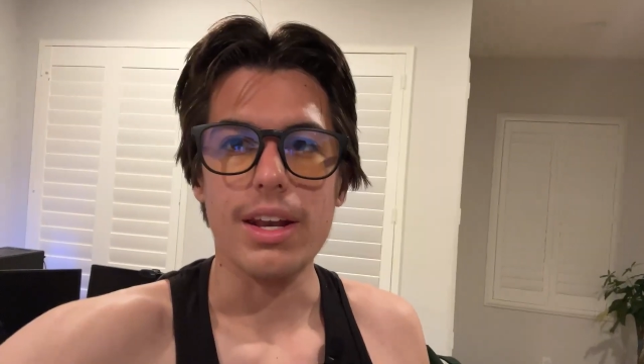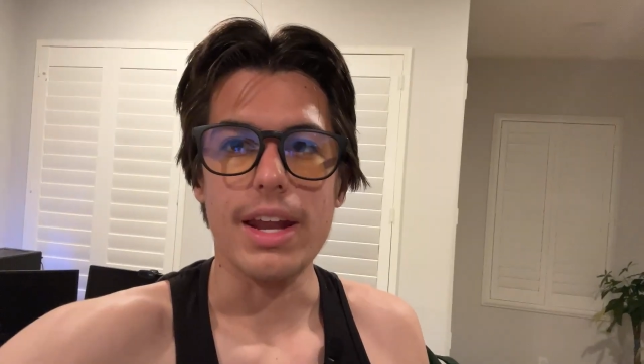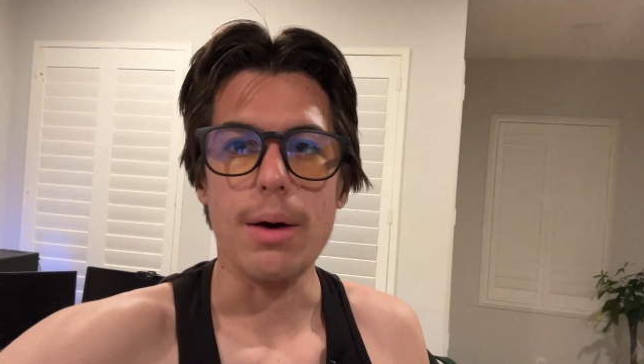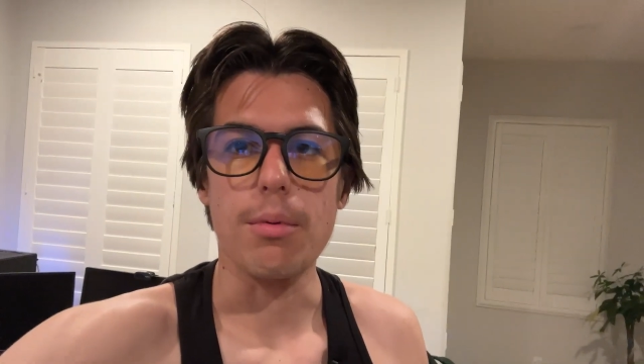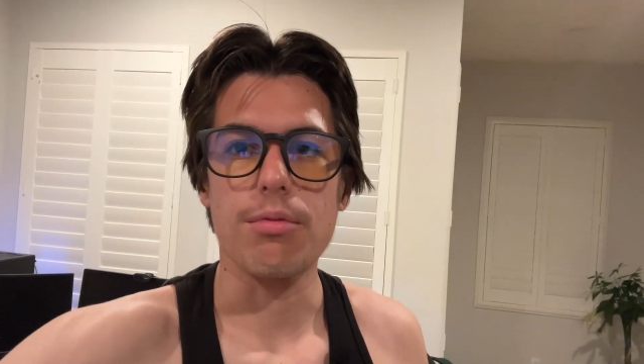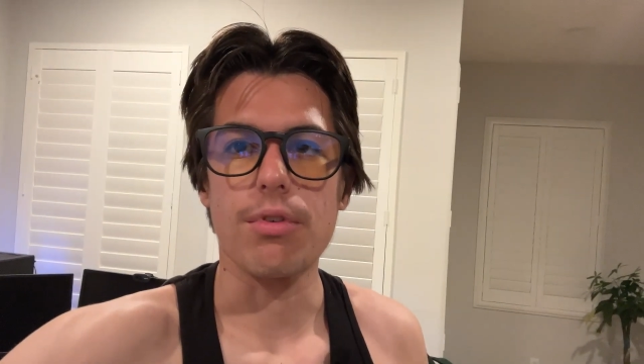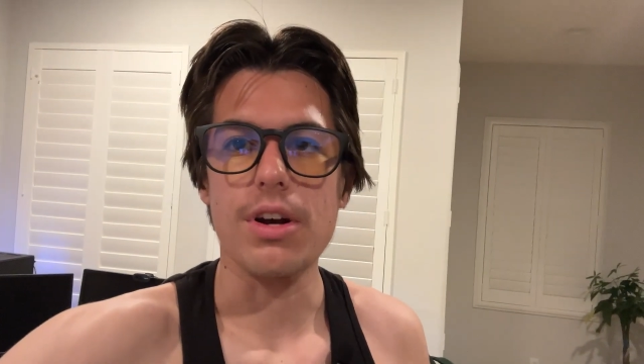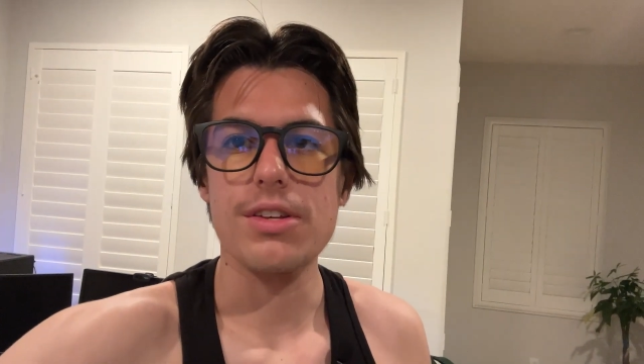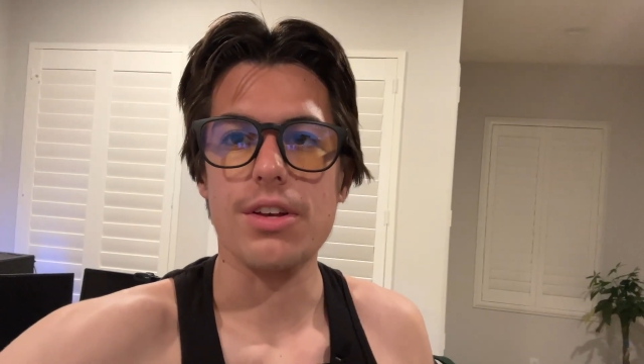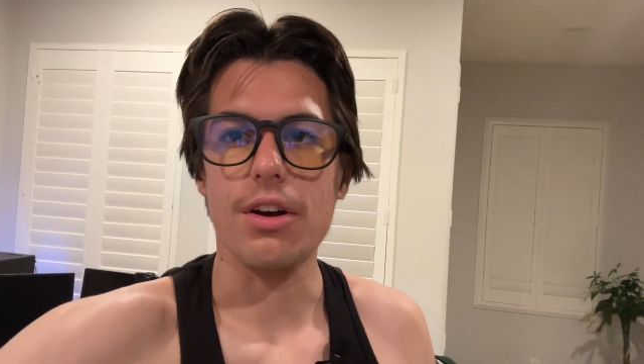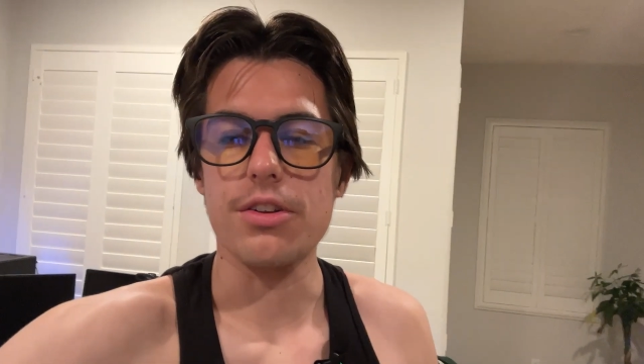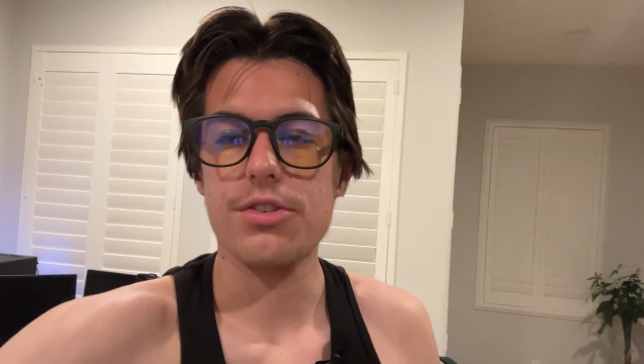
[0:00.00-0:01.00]
Now, before I
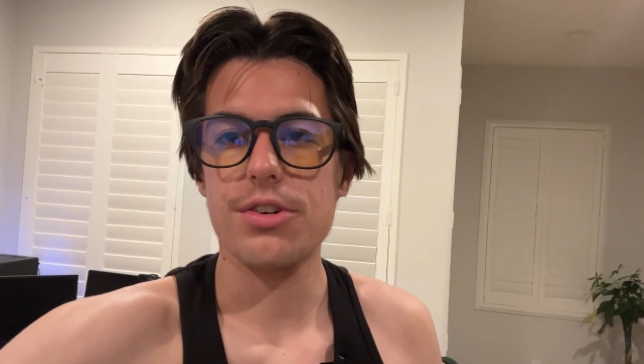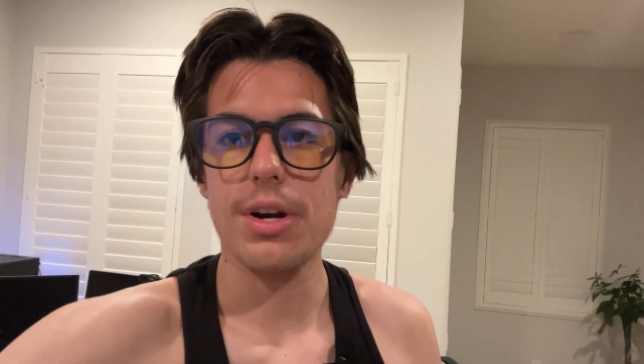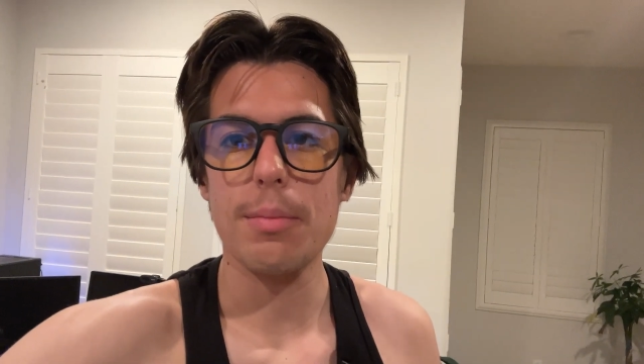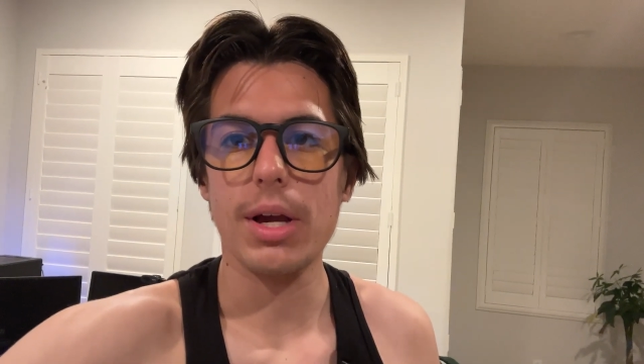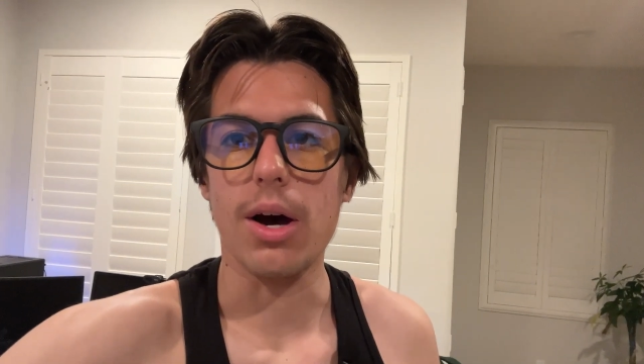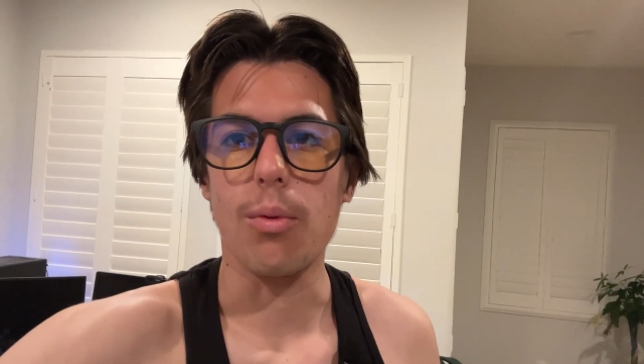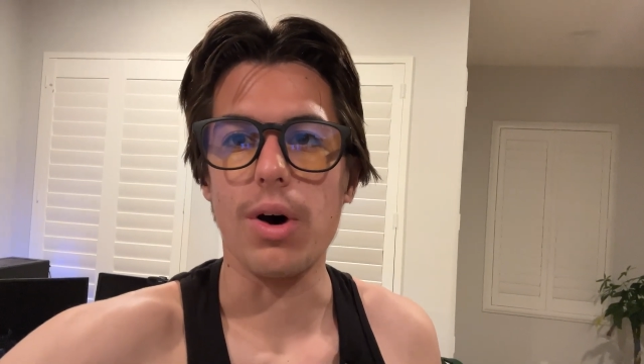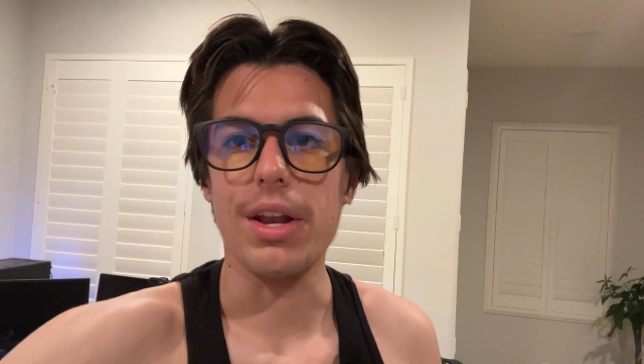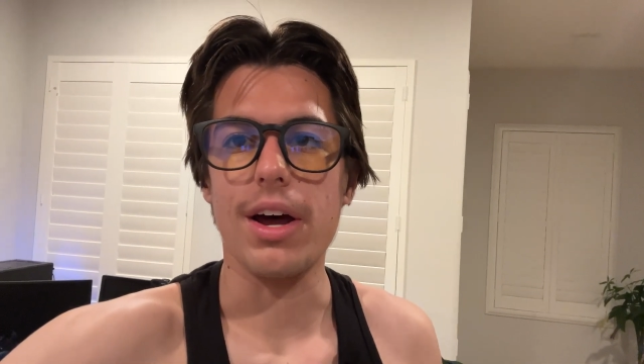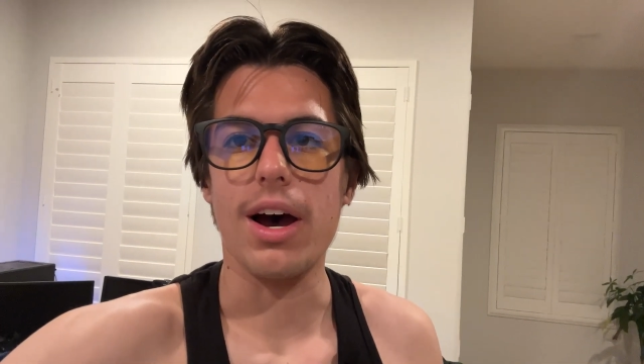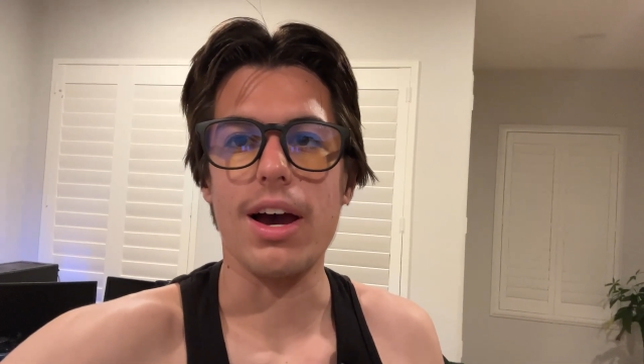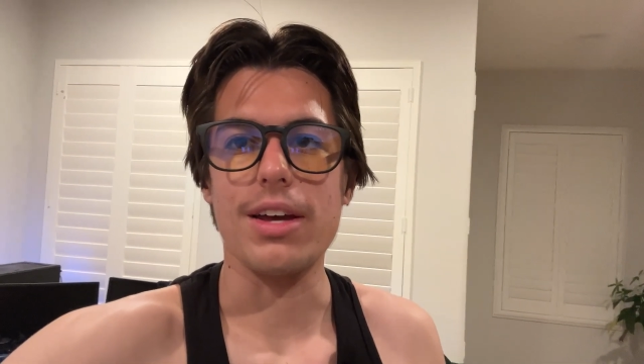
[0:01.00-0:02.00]
started streaming on
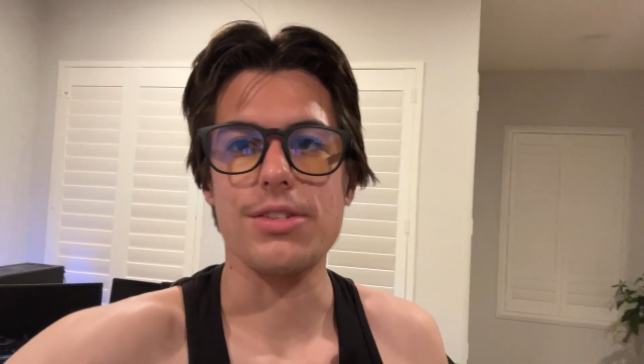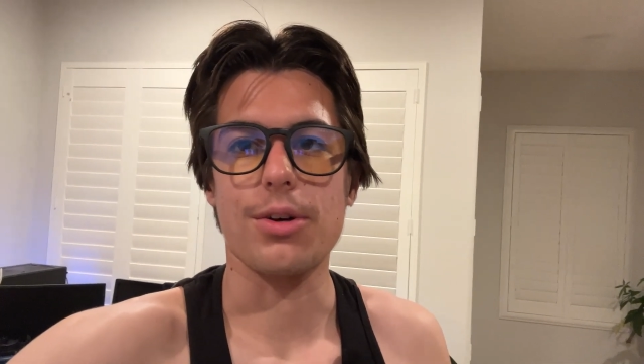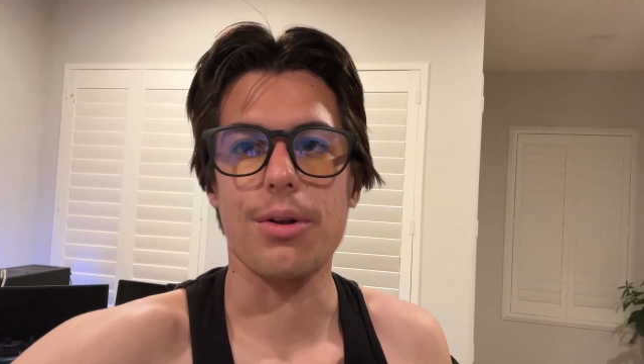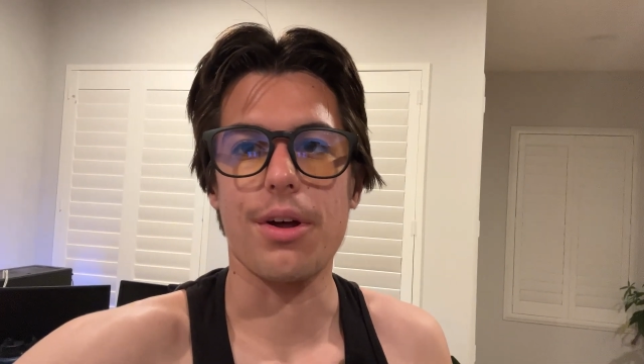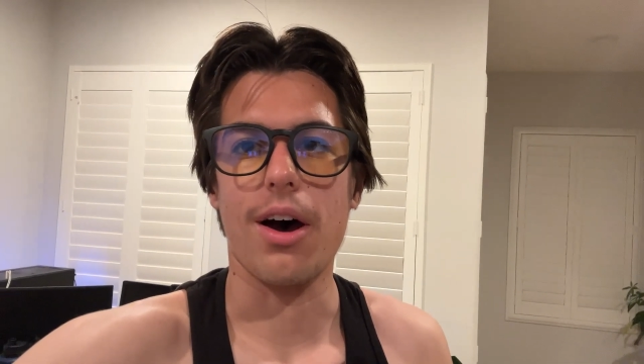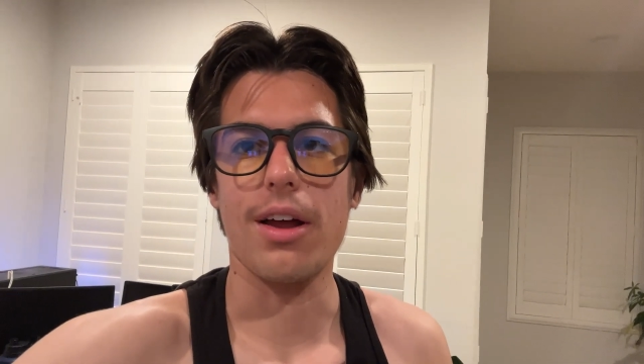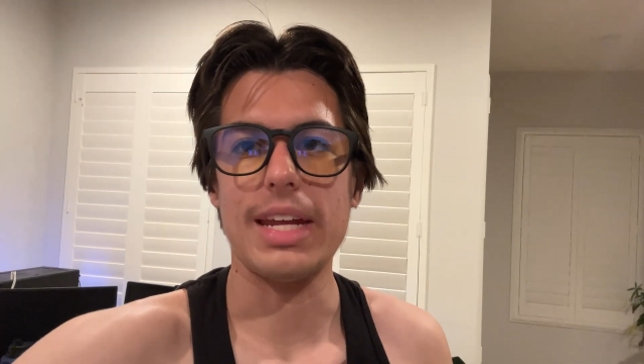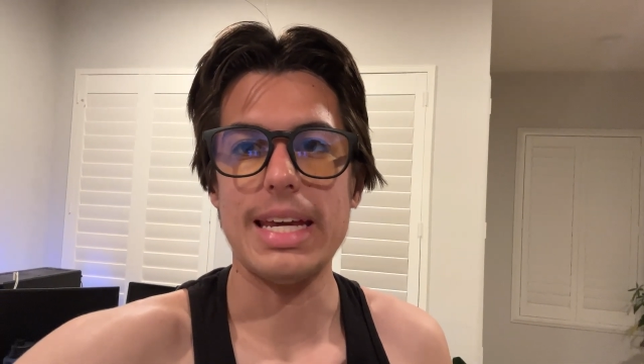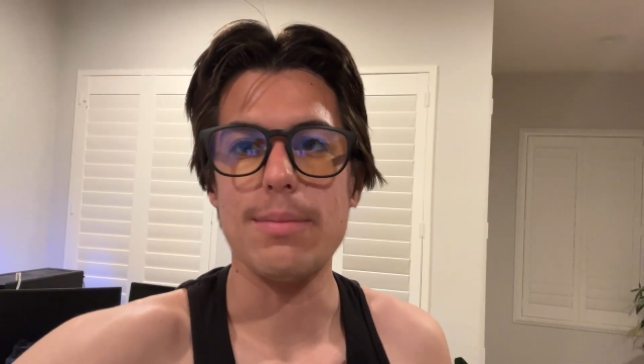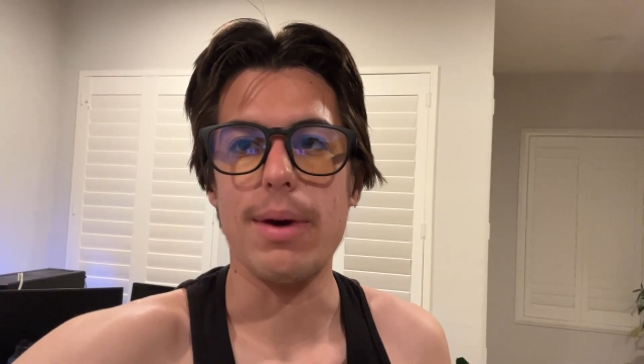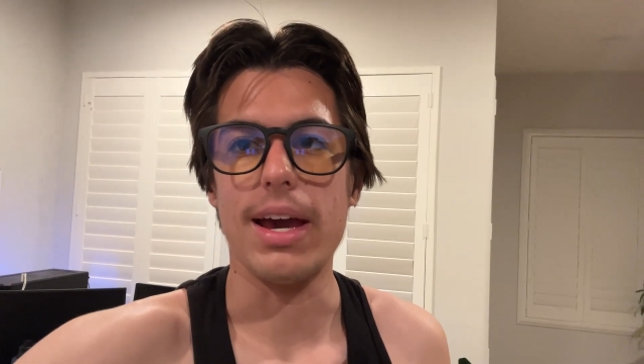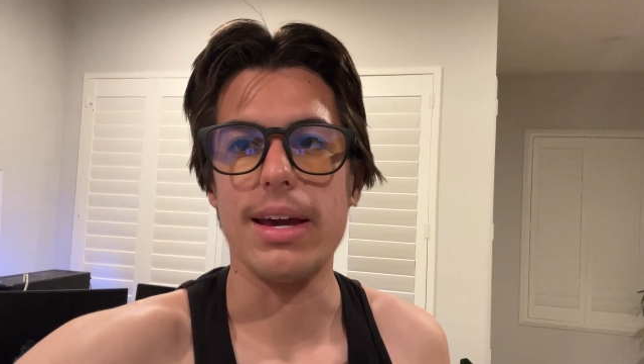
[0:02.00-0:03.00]
Whatnot, I sold on
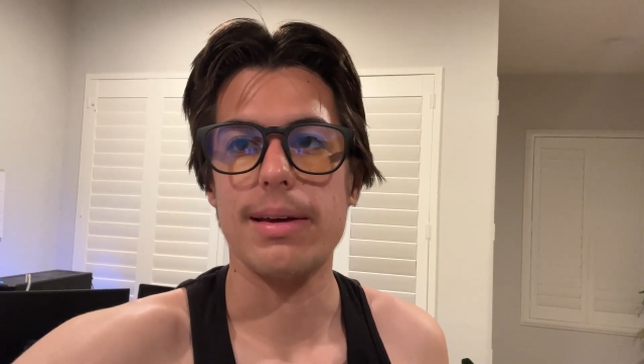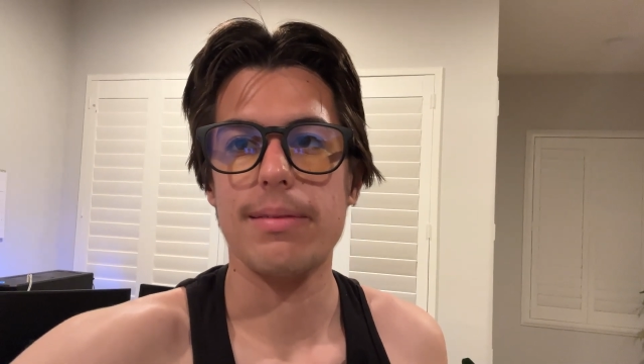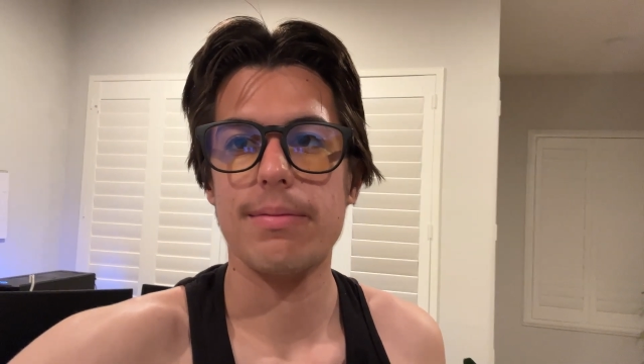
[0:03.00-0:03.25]
eBay.